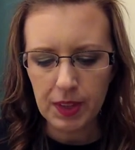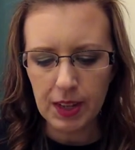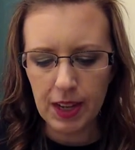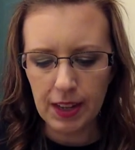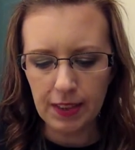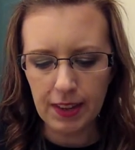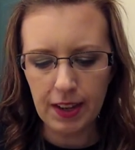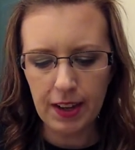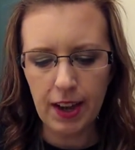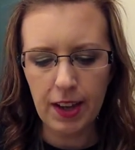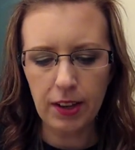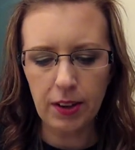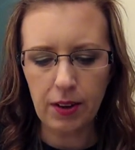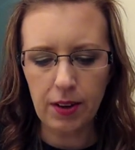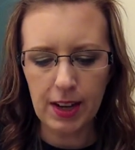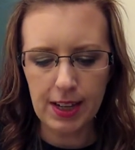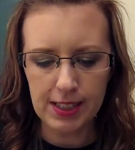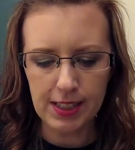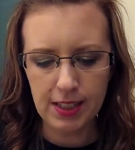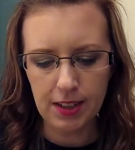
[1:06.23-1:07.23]
And then I
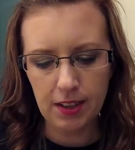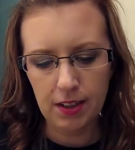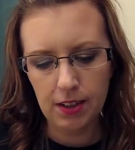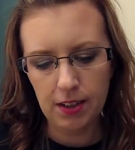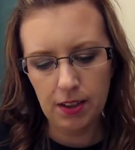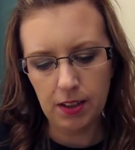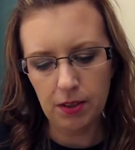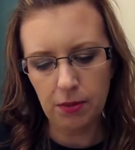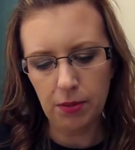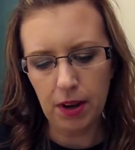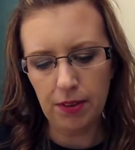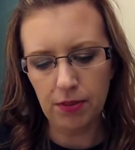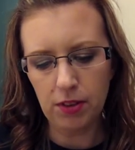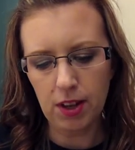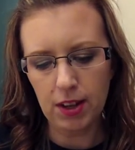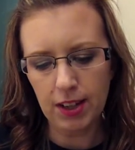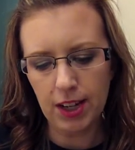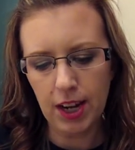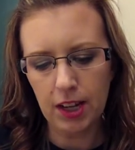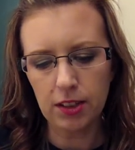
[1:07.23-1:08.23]
got the
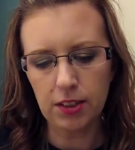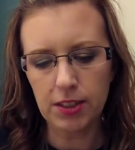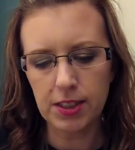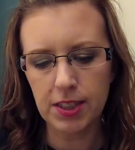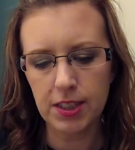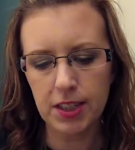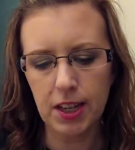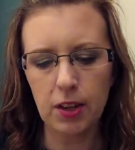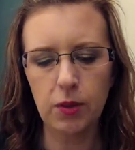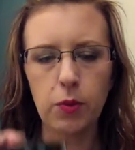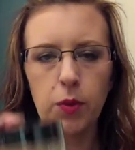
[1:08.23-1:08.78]
Revlon Color Stay